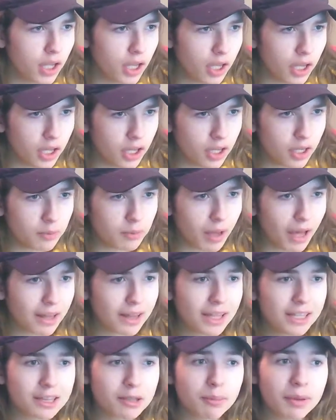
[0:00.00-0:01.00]
I
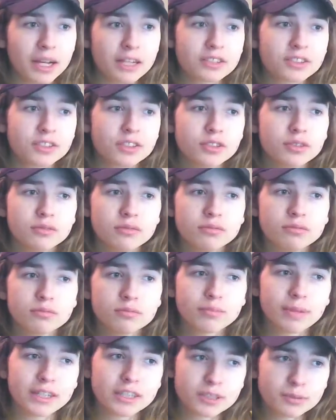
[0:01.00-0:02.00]
like the bat suit.
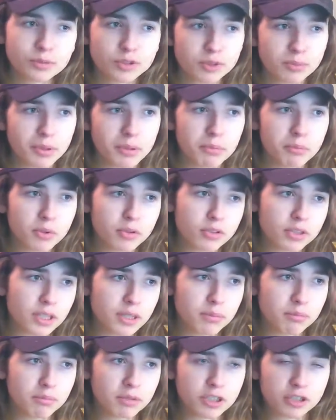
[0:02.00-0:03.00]
Bat symbol's a bit bulky,
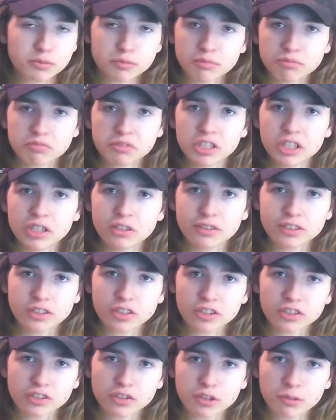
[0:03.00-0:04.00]
but it's, you know, it's
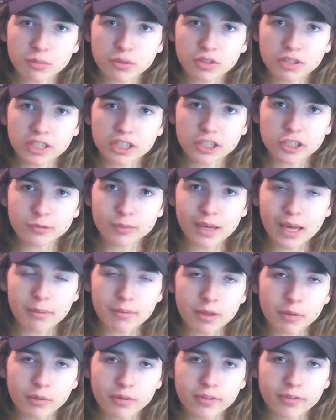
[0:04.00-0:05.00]
also the bulkiest
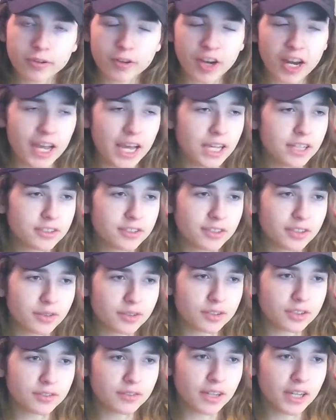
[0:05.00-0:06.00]
Batman we've ever had, so
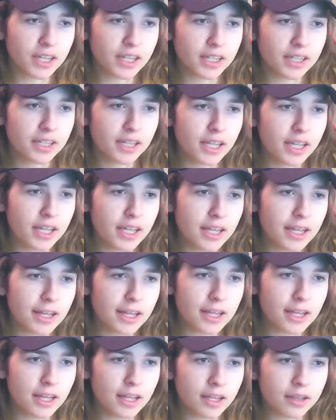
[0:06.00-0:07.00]
it's fine.
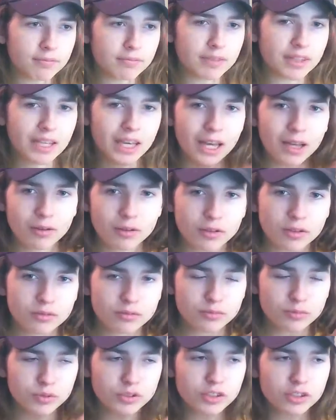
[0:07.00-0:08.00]
Cowl
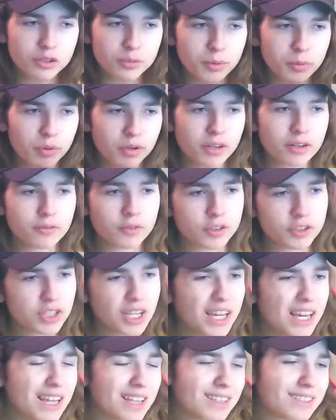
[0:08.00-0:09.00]
was a little bit weird at first.
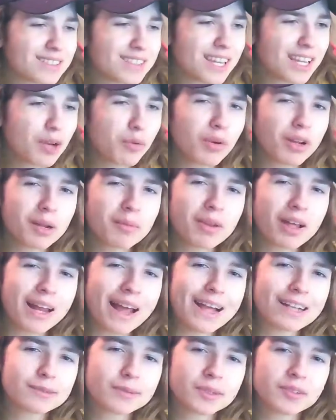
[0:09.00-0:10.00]
The second one I'm not
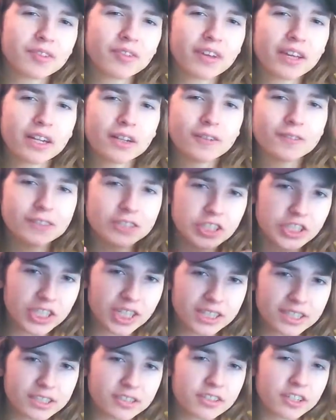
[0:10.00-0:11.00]
as big of a fan of. In the
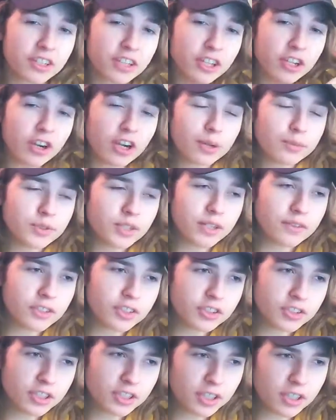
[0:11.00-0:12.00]
chest area, the arms
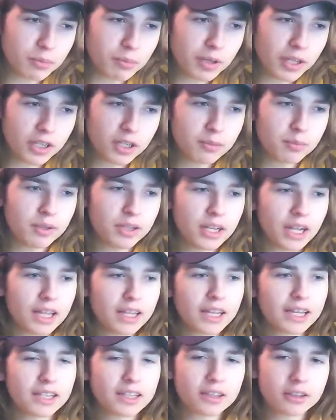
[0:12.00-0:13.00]
obviously look better, but I
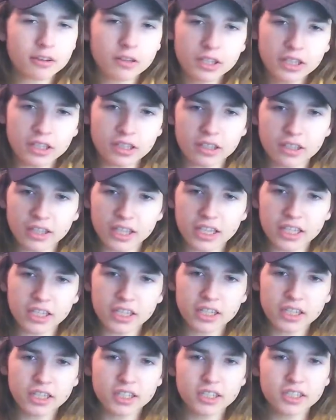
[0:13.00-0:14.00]
like the like
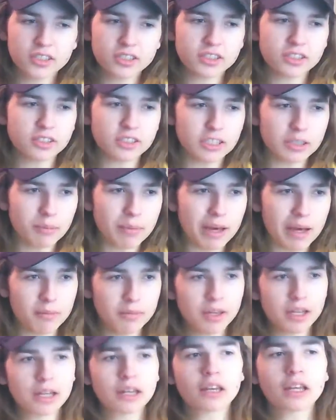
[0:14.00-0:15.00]
sleek
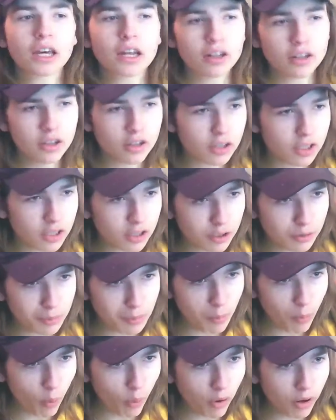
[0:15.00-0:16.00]
Batman kind of look a little bit
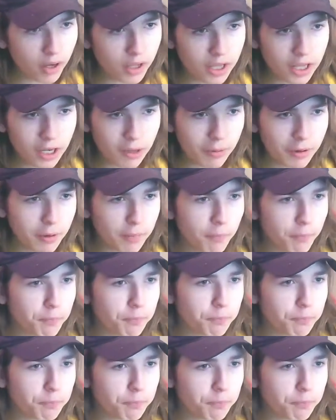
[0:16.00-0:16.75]
more anyway.